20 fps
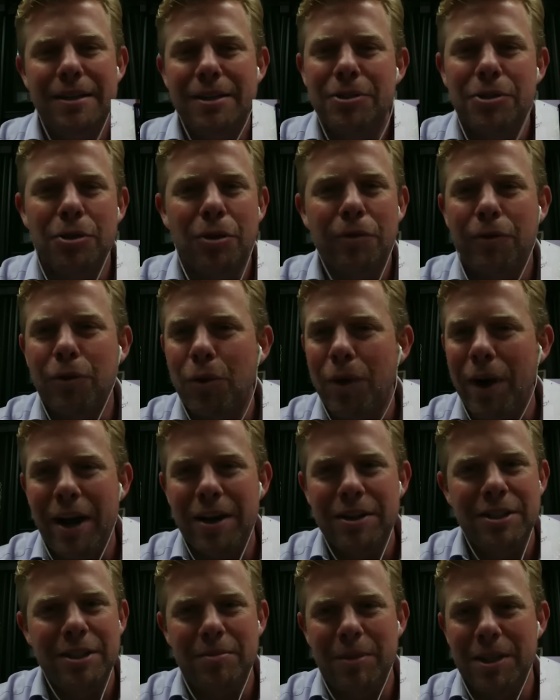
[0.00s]
Sold 4
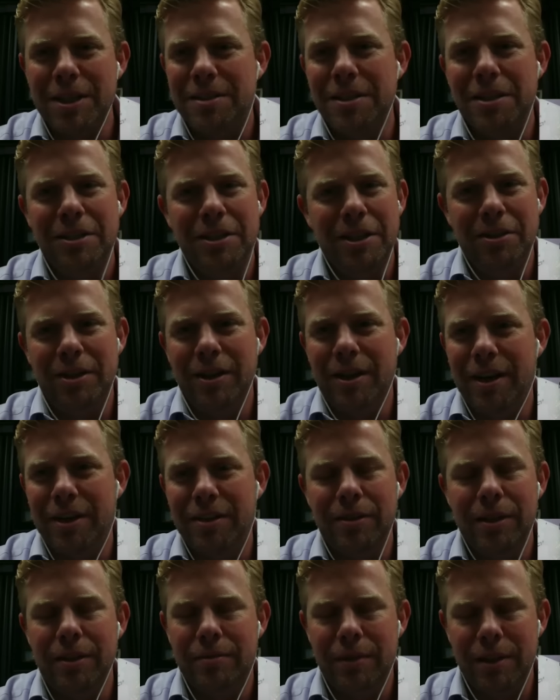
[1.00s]
houses my senior
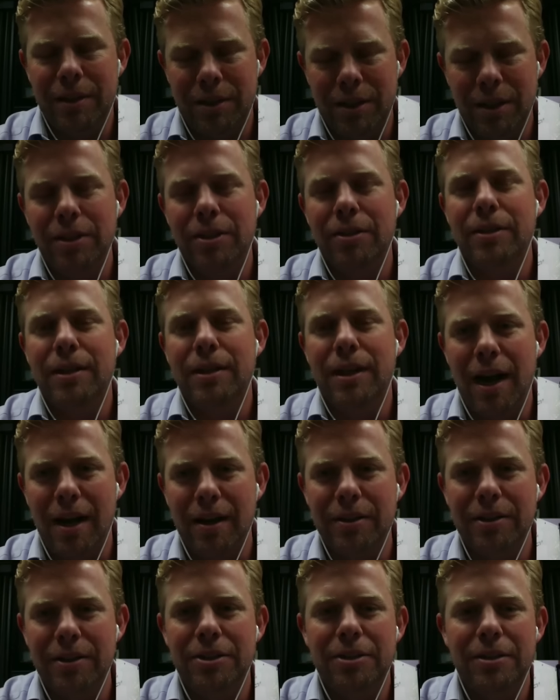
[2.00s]
year in
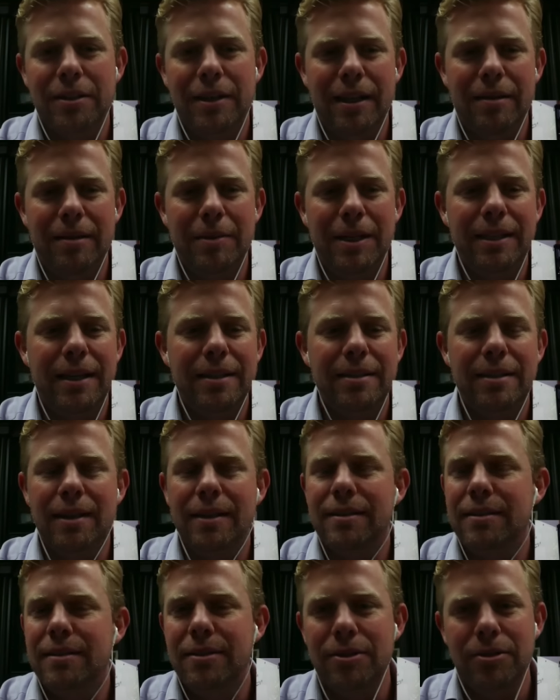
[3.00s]
college. And my dad's
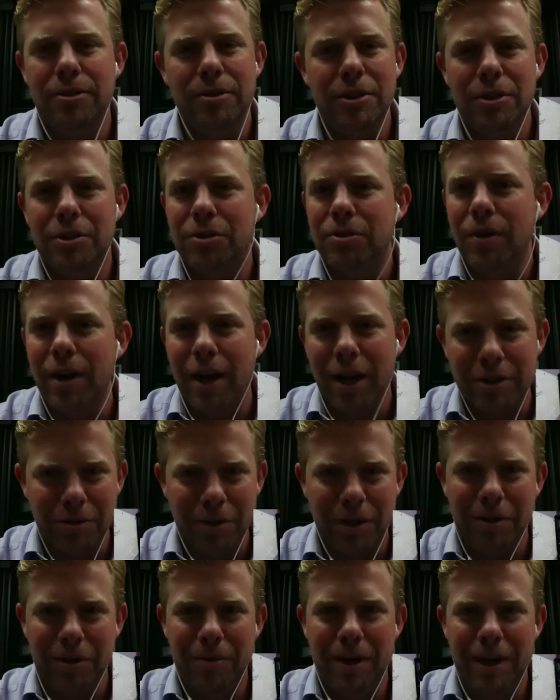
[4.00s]
like, "Dude, just
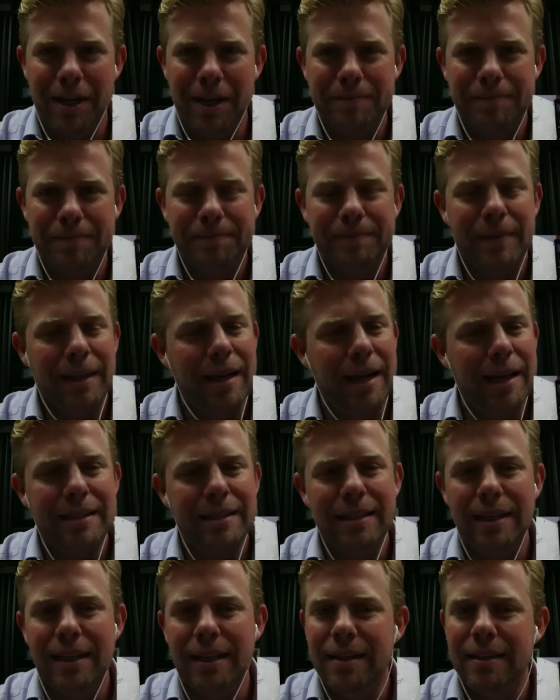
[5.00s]
graduate already." I
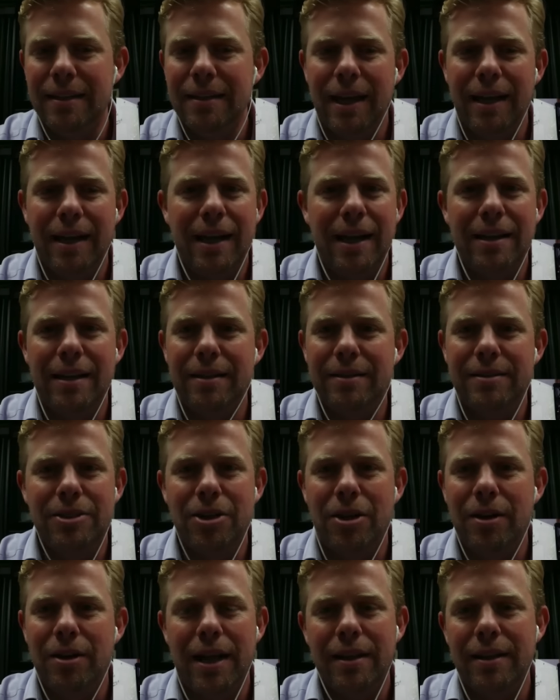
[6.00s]
did. I got it.
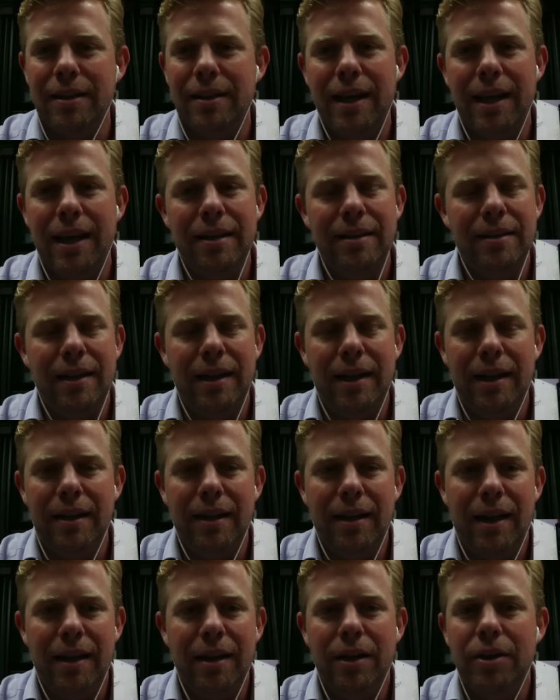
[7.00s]
Started out the gate,
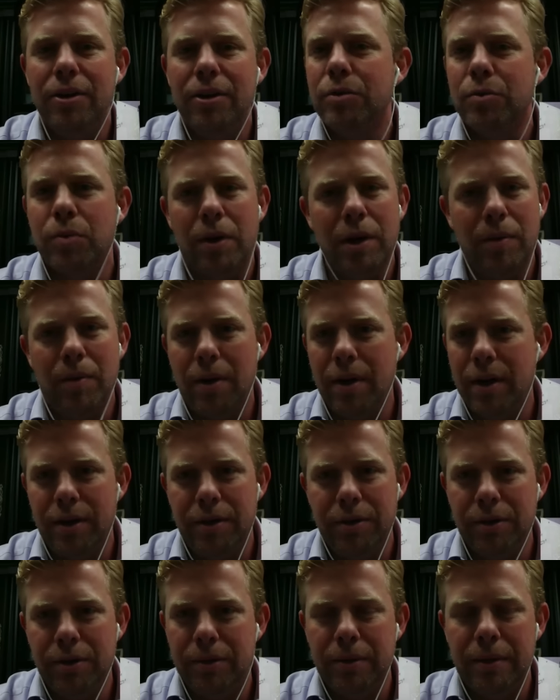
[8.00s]
and I knew it's what I
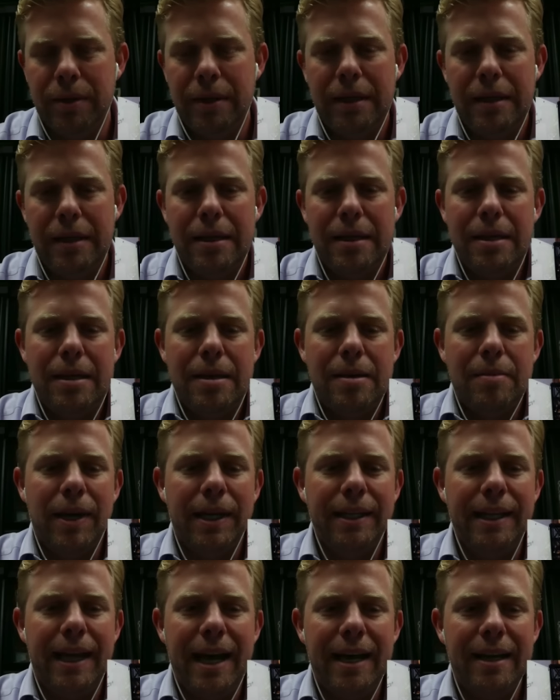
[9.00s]
wanted to do.
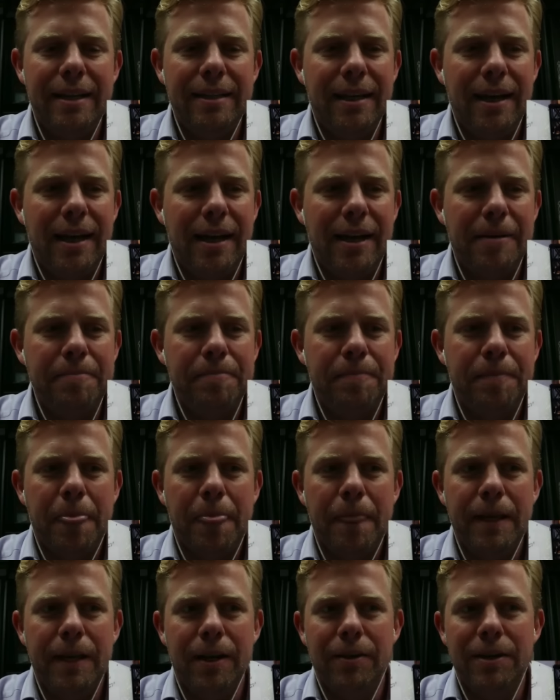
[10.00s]
My dad,
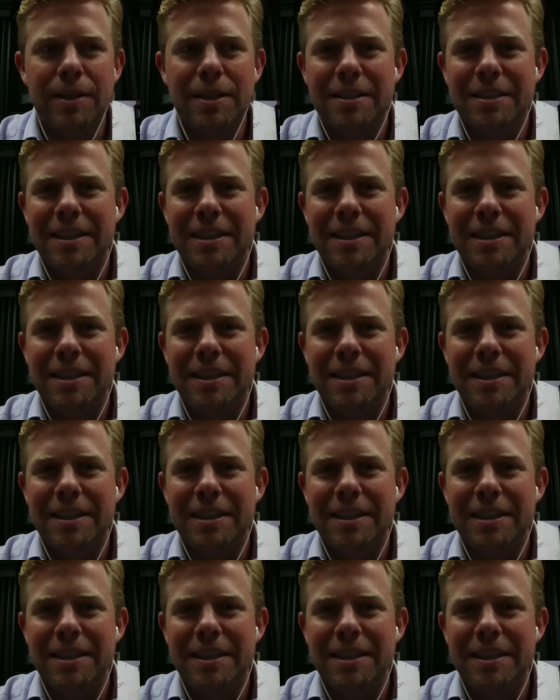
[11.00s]
as